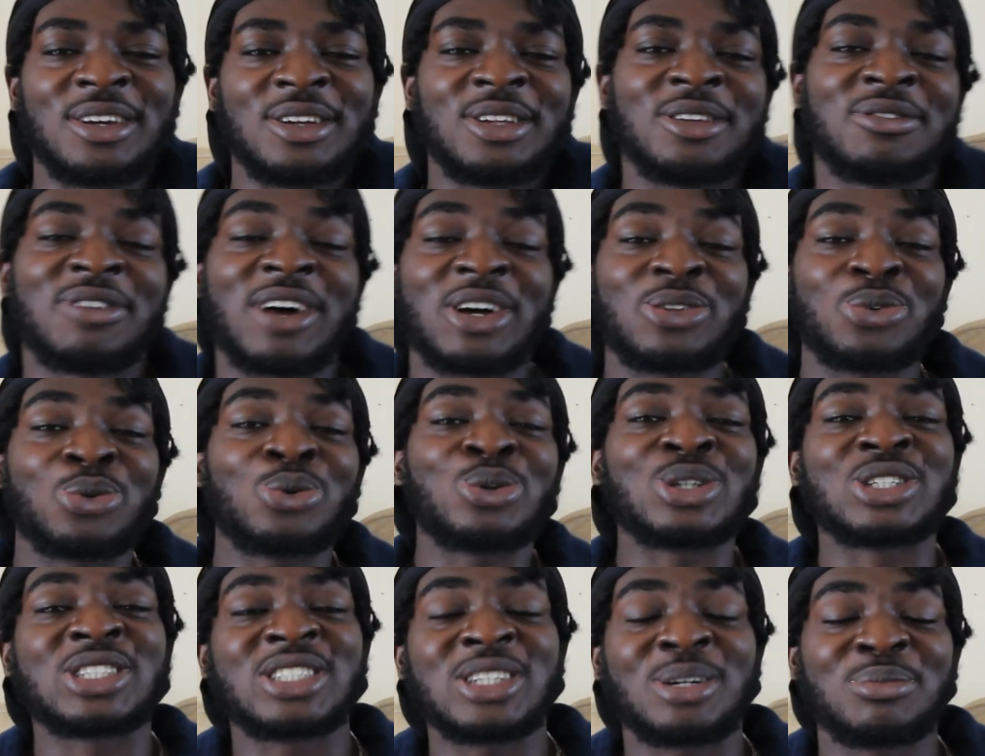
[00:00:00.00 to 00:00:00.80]
You've had
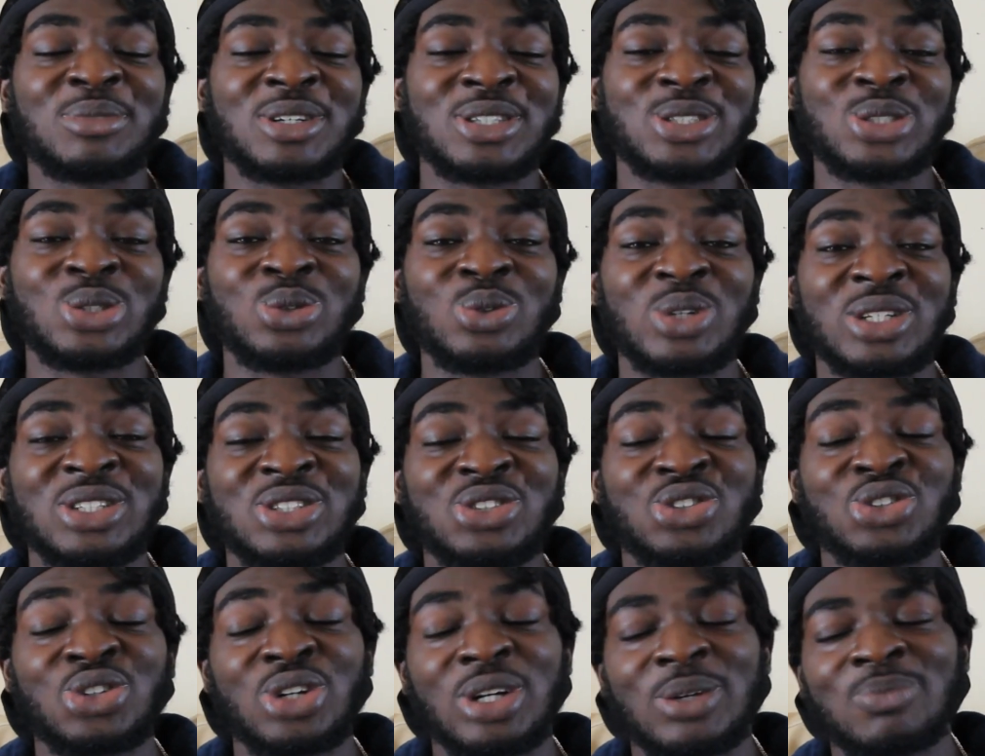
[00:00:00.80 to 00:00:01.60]
all summer to
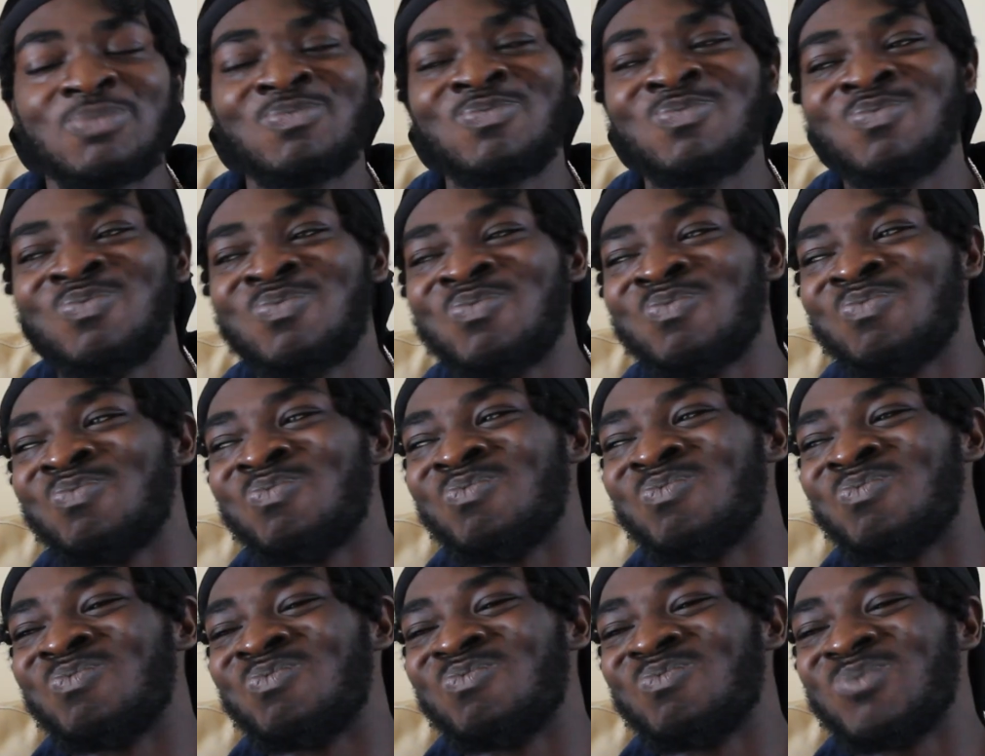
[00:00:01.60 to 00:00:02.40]
enjoy.
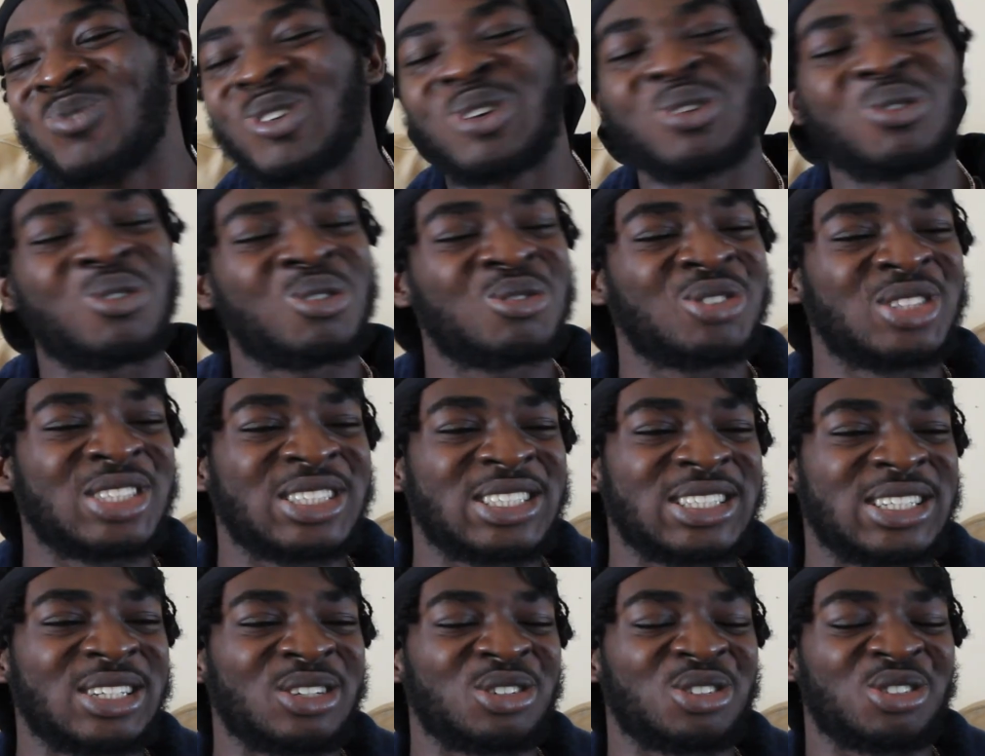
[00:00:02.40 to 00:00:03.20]

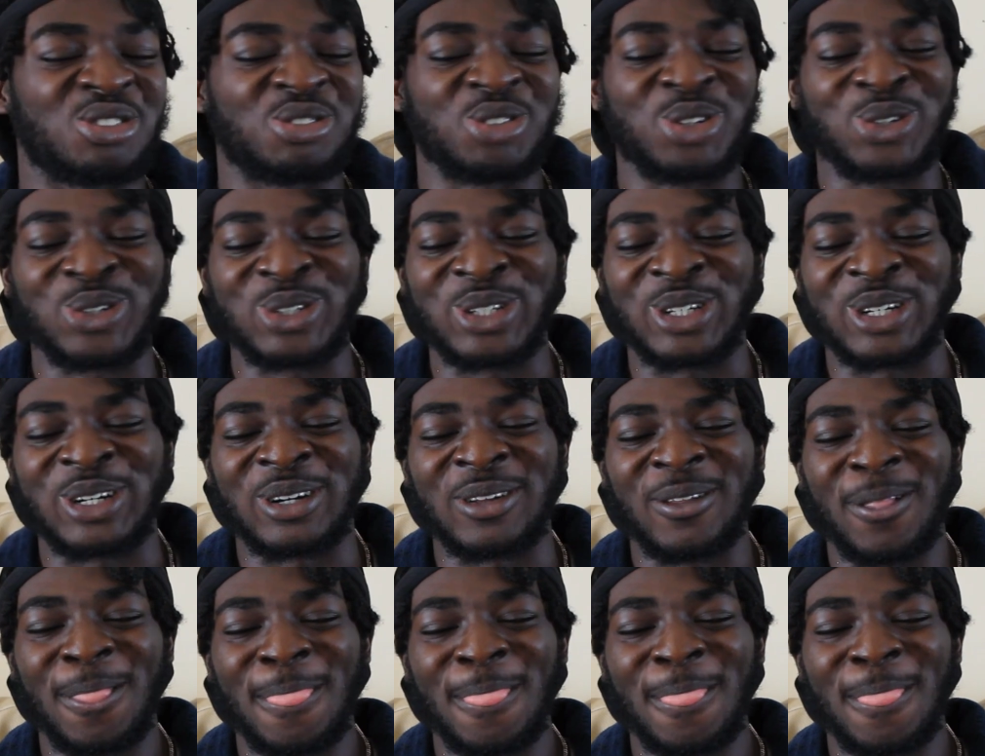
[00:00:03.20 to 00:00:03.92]
Quarantine, corona.